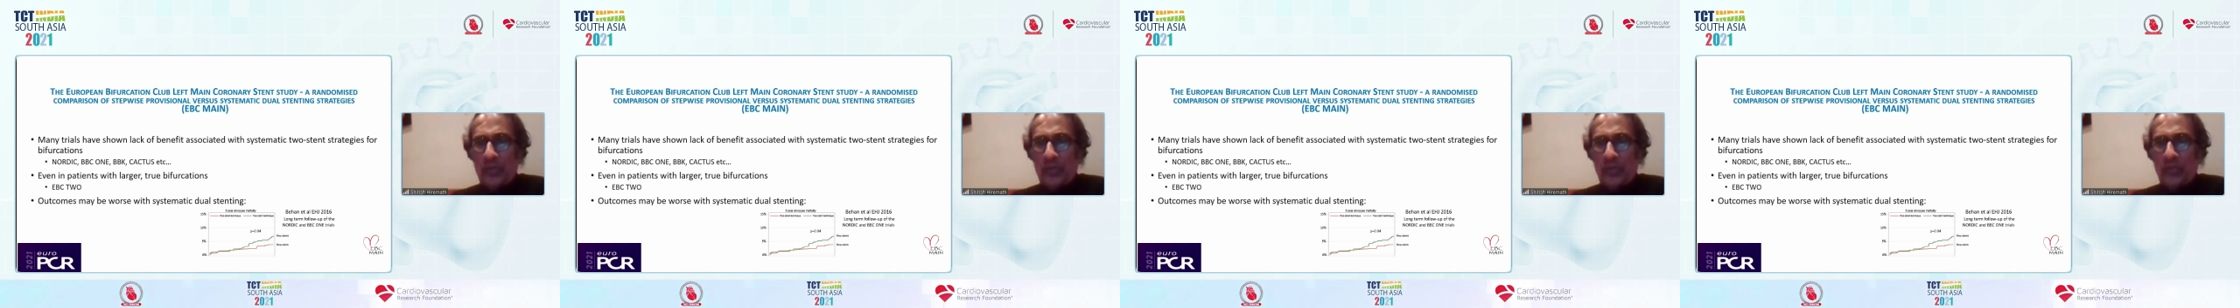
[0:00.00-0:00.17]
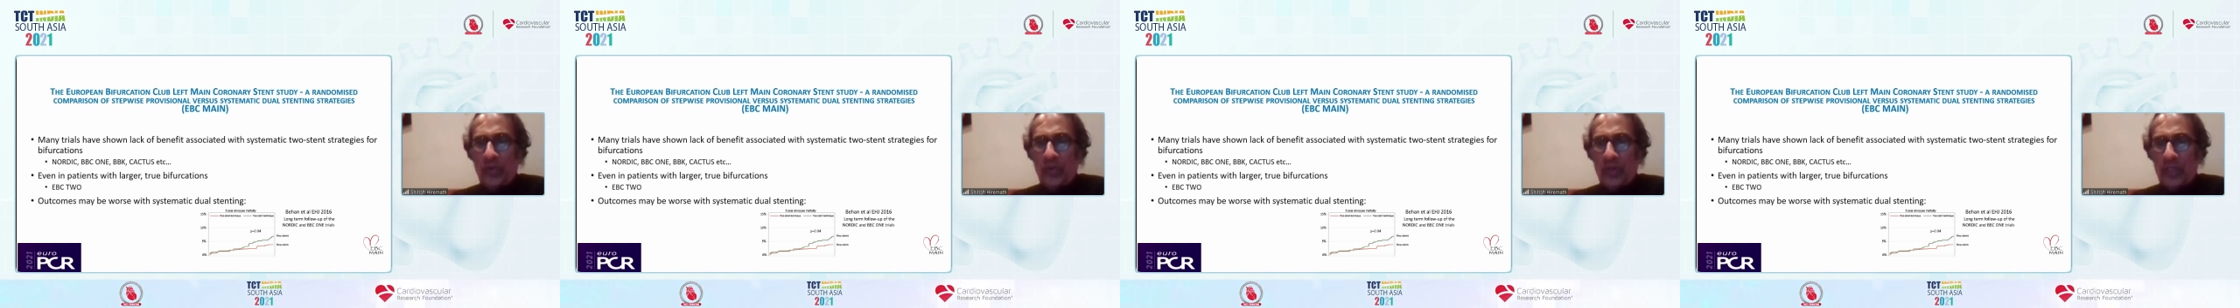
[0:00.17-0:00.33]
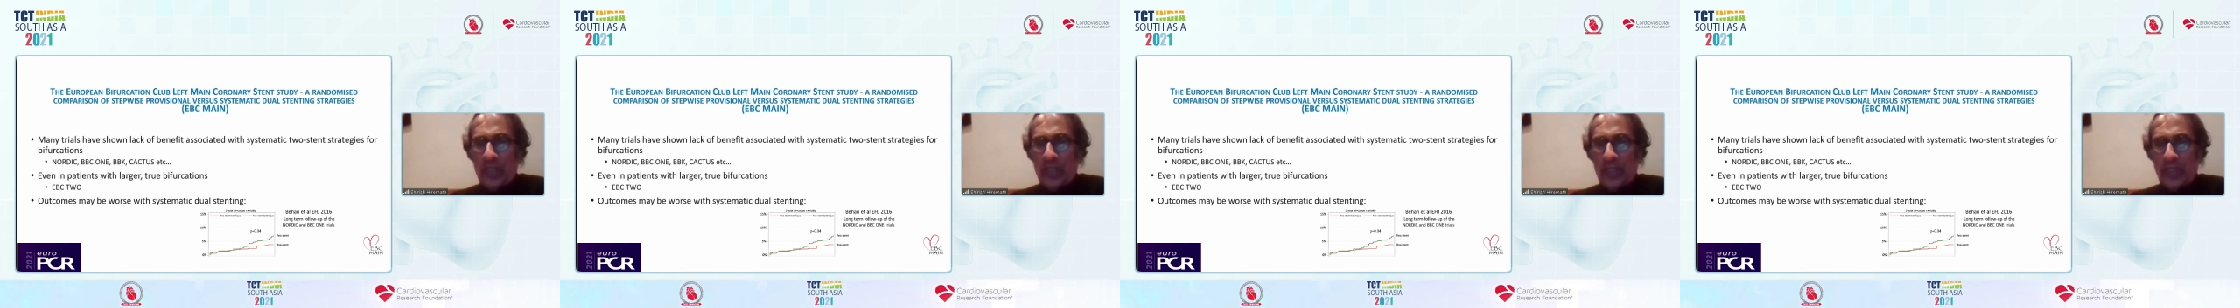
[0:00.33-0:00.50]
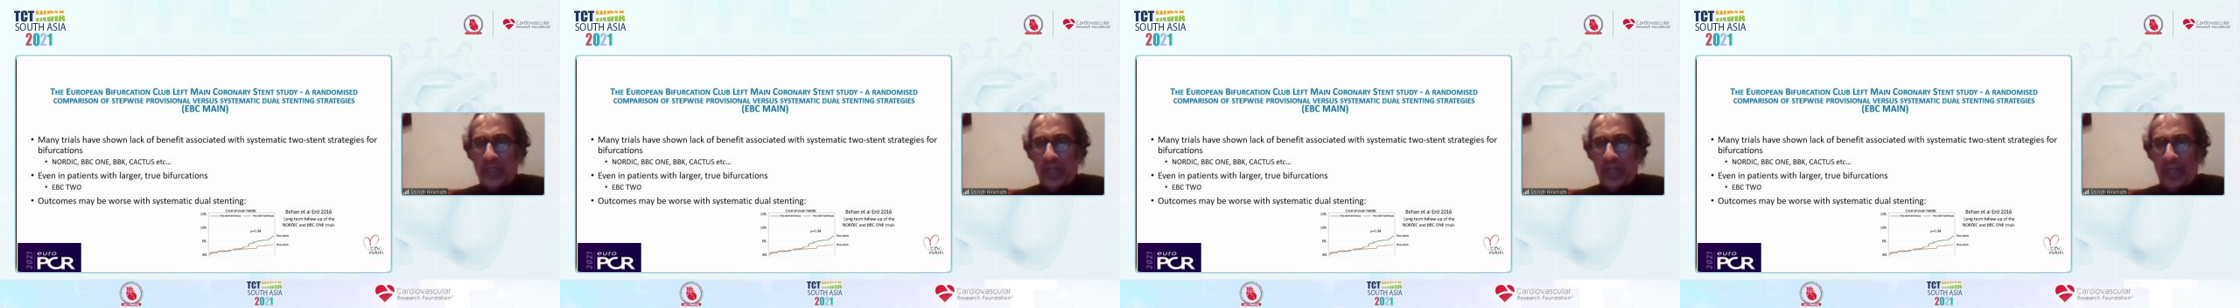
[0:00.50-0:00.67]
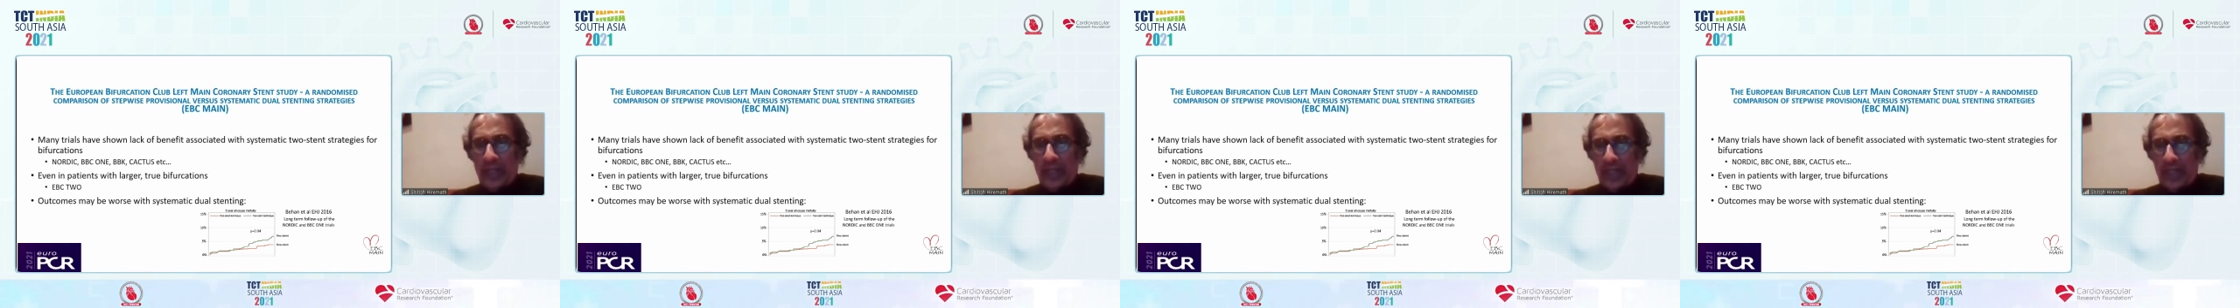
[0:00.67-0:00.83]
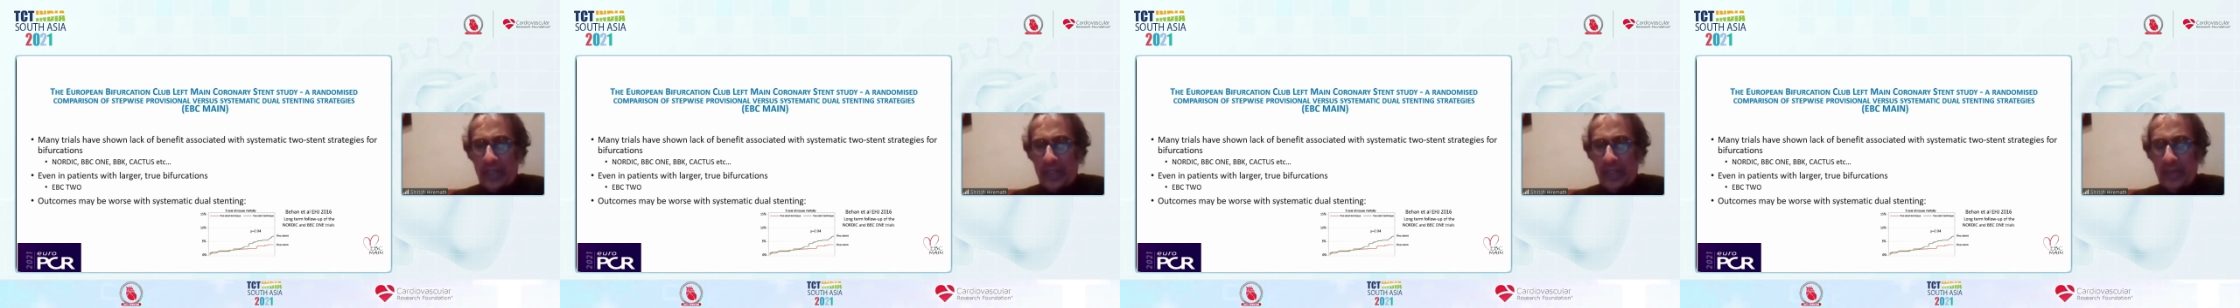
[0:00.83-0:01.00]
to
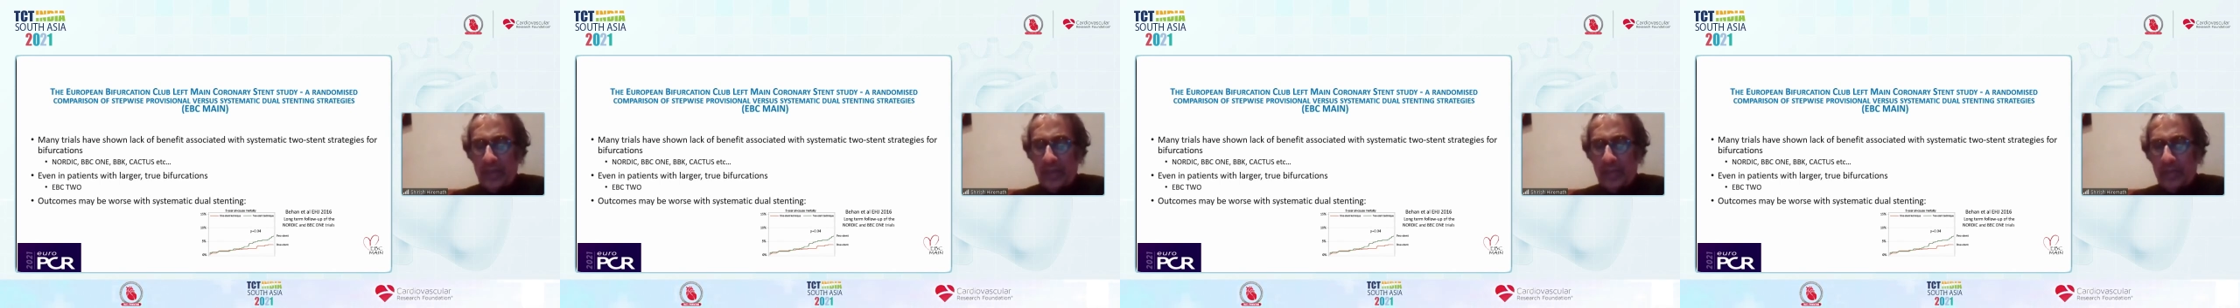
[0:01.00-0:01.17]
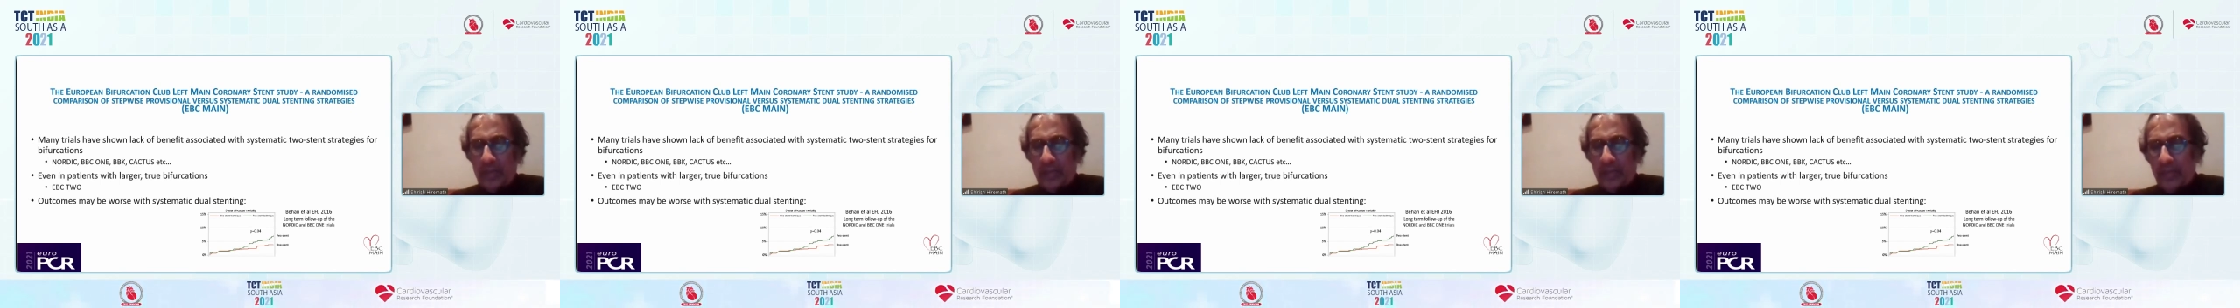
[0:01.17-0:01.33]
49